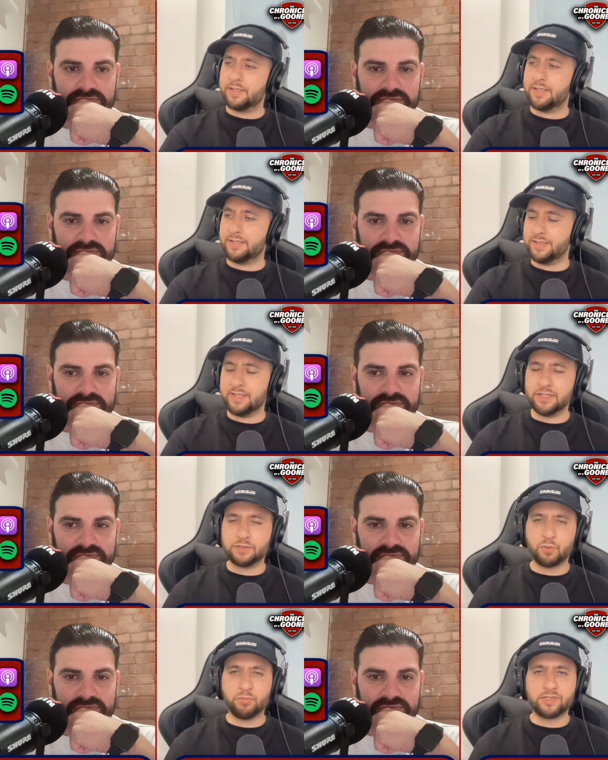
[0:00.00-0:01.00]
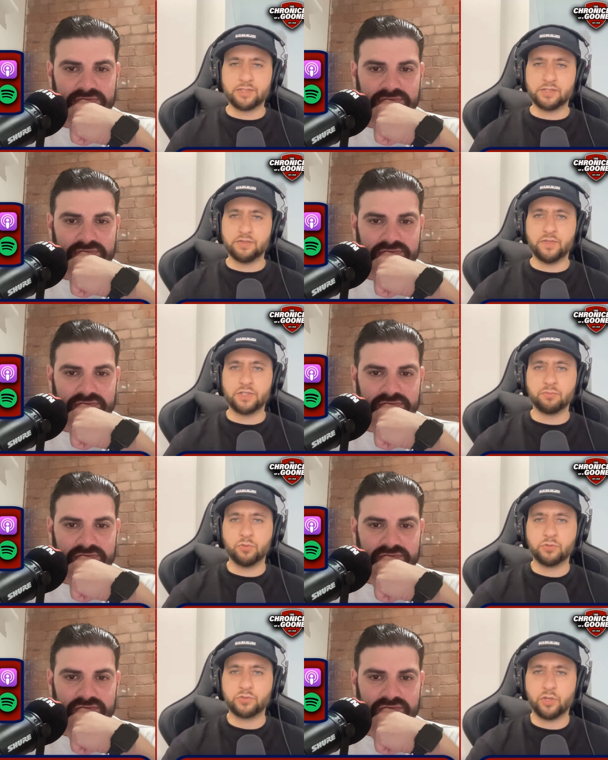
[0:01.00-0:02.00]
Speaker 1: in years, probably since the
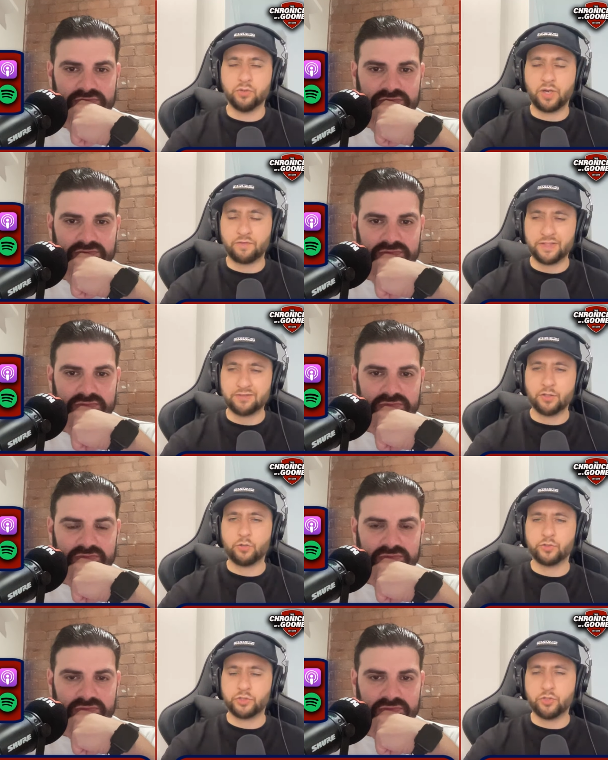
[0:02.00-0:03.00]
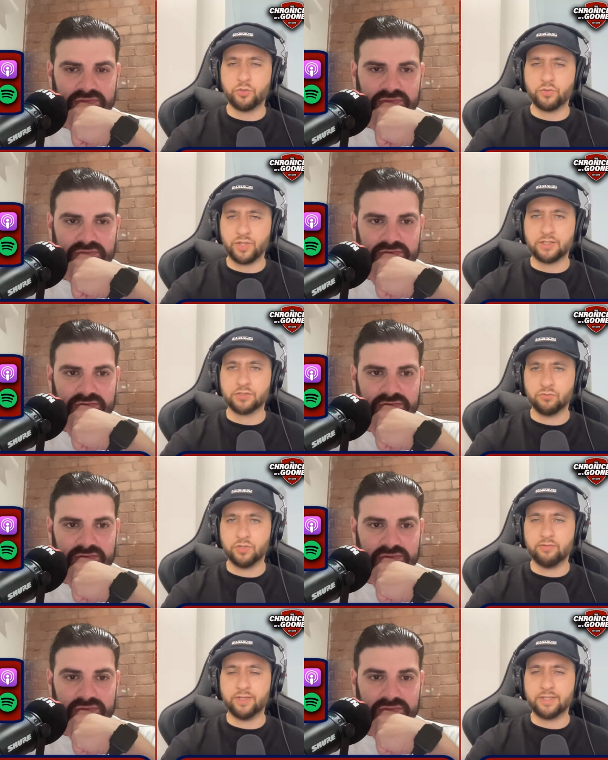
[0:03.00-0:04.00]
Invincibles. So I think those two things are
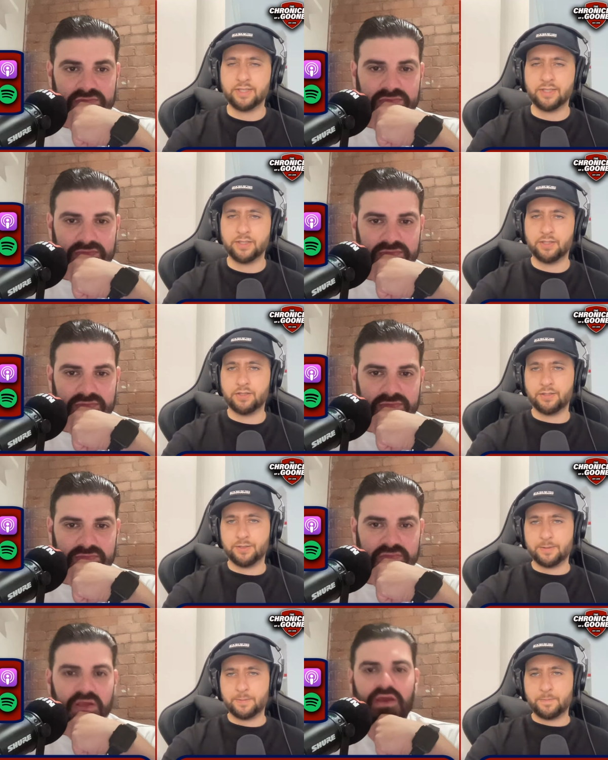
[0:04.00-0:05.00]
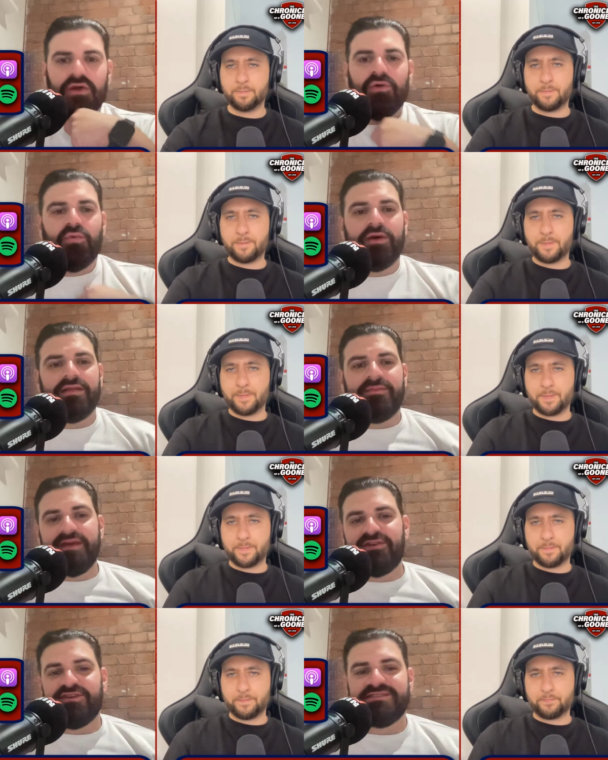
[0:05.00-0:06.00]
really really key.
Speaker 2: One of the
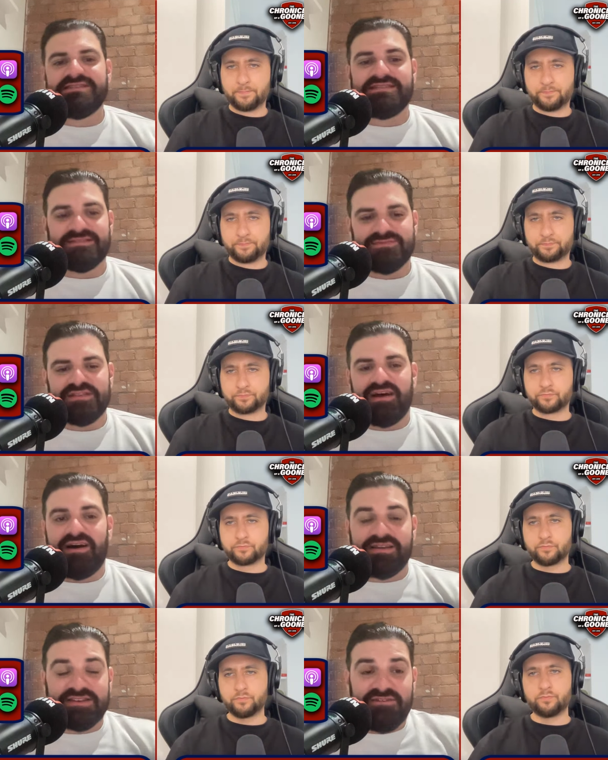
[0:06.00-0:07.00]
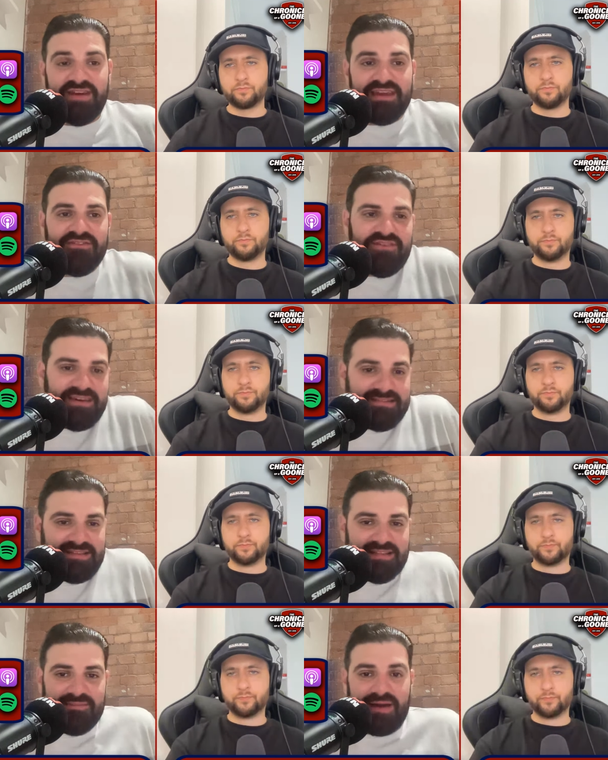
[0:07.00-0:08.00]
big criticisms that Arsene Wenger faced
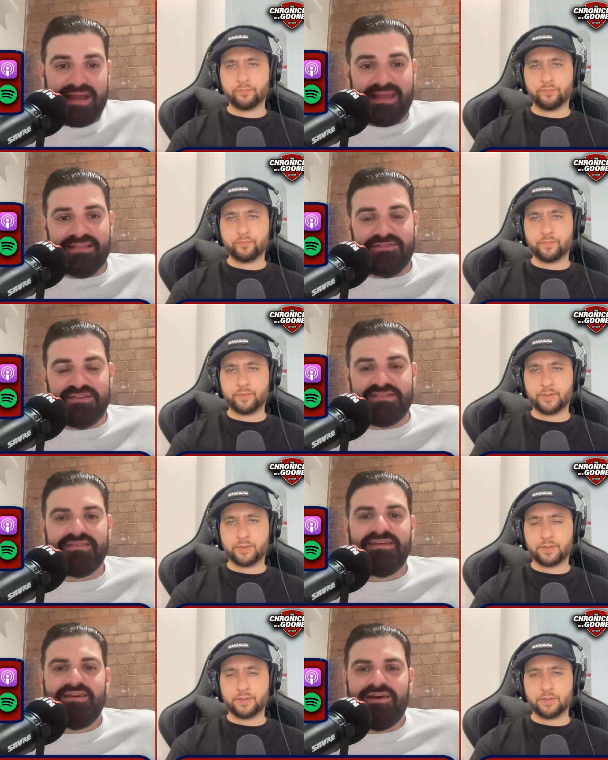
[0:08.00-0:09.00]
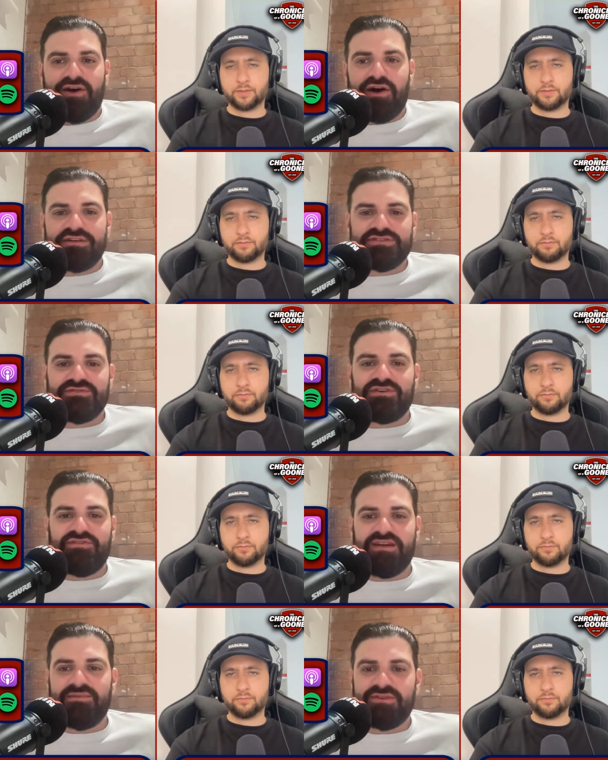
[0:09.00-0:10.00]
in the back end of his Arsenal
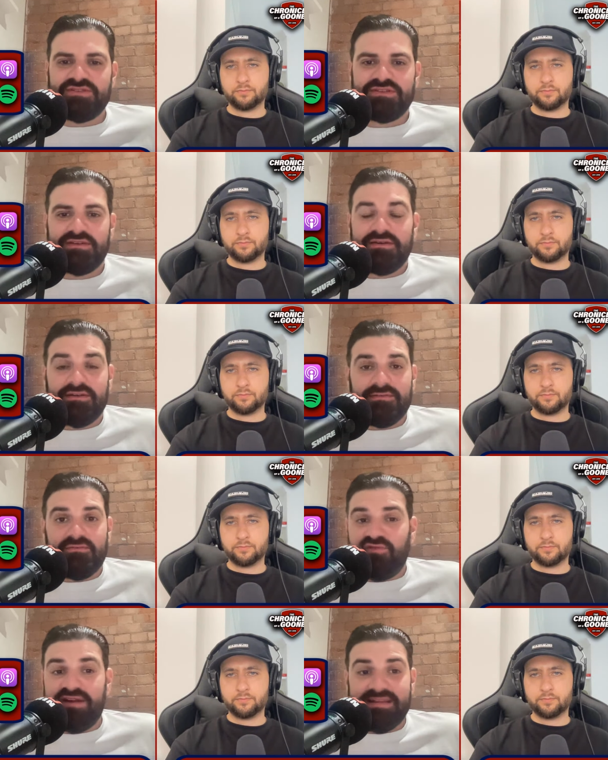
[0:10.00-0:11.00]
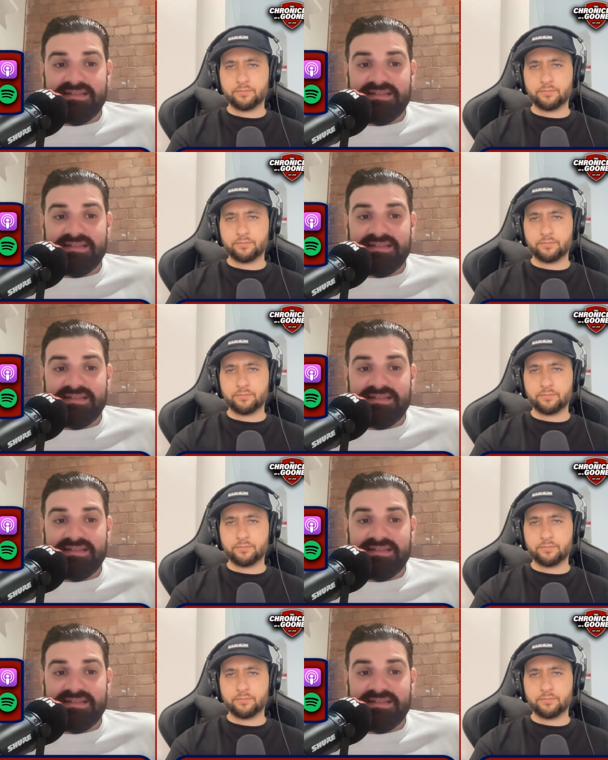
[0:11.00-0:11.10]
career was really